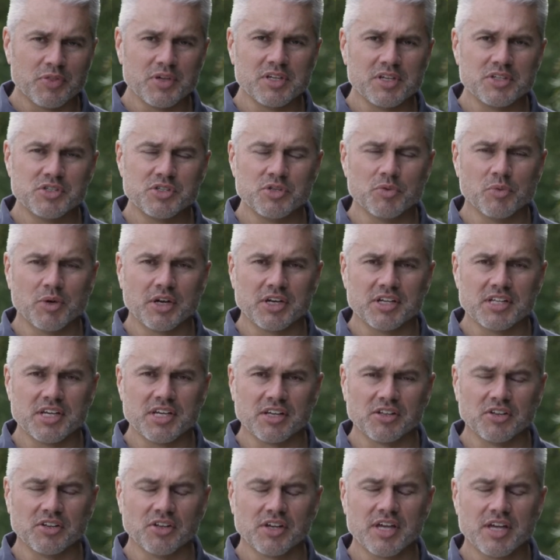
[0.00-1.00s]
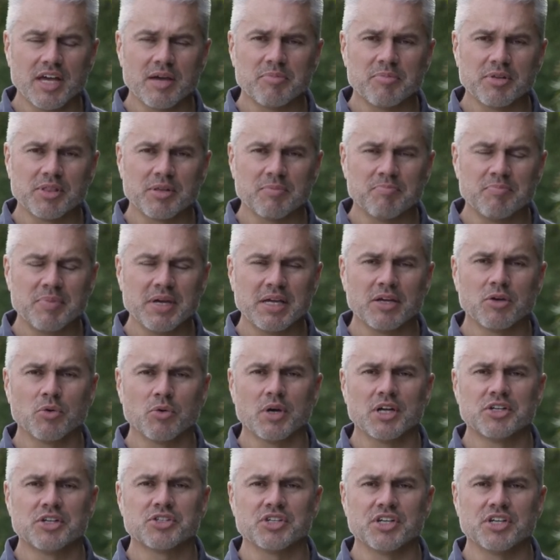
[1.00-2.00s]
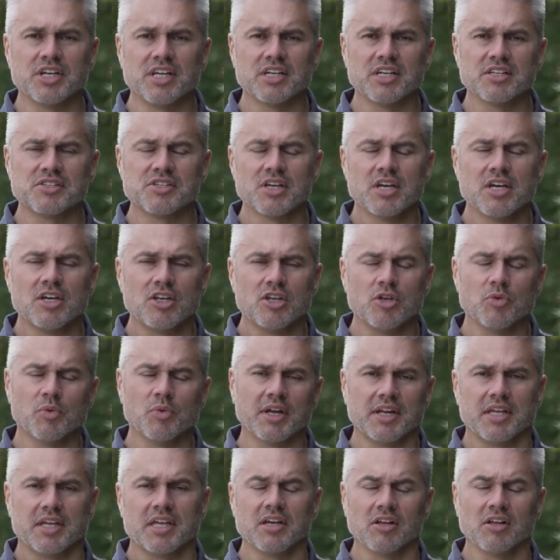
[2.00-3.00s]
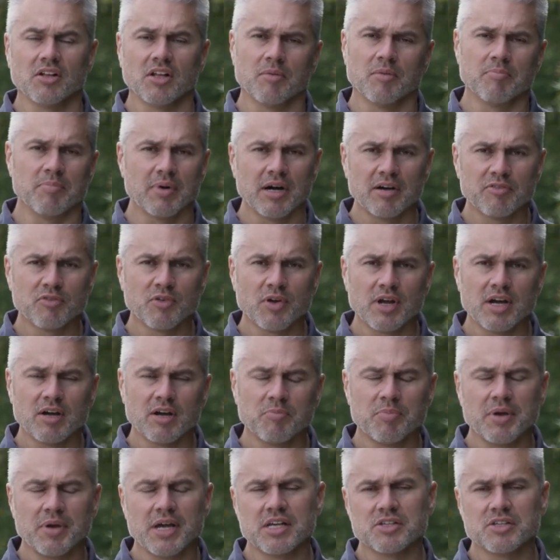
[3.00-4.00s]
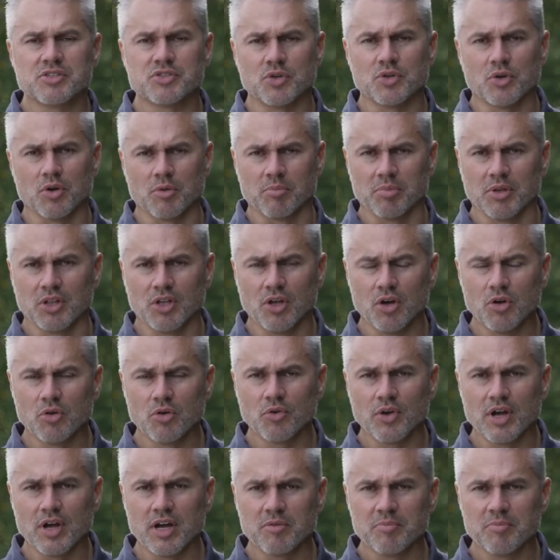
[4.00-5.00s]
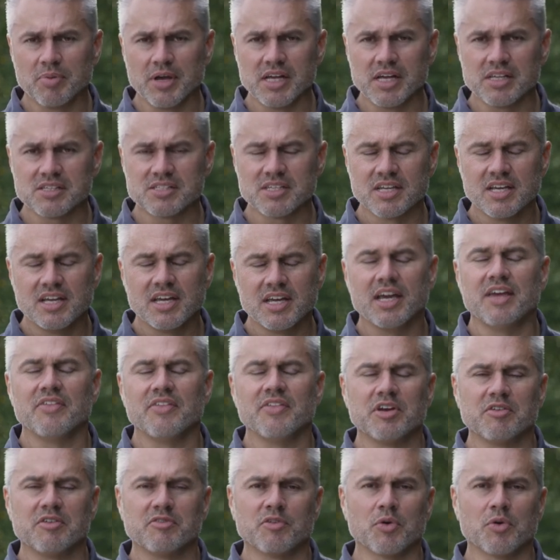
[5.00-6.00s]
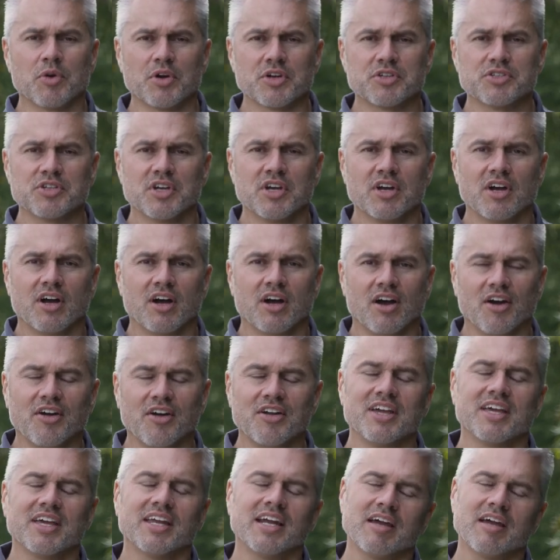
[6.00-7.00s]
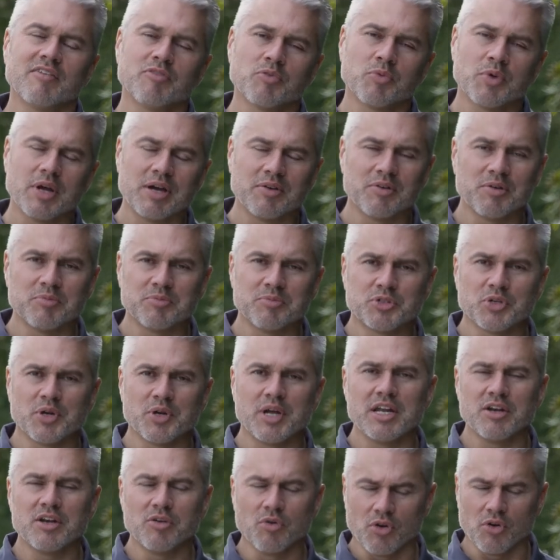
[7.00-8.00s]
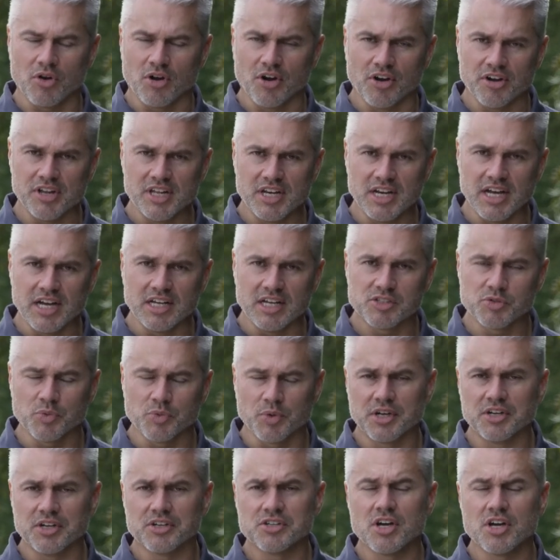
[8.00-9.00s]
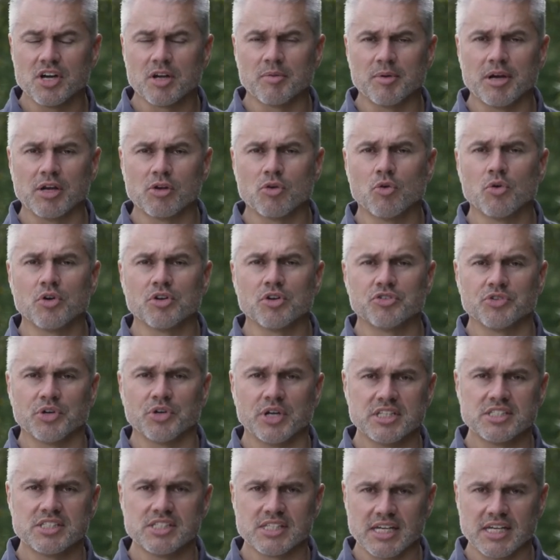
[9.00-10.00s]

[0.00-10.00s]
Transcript: things you want to take a look at, but the big question is, do you want to kill above ground pests or below ground pests? And then of course, are you going to have a Roundup trait or are you not? So we're going to talk about corn traits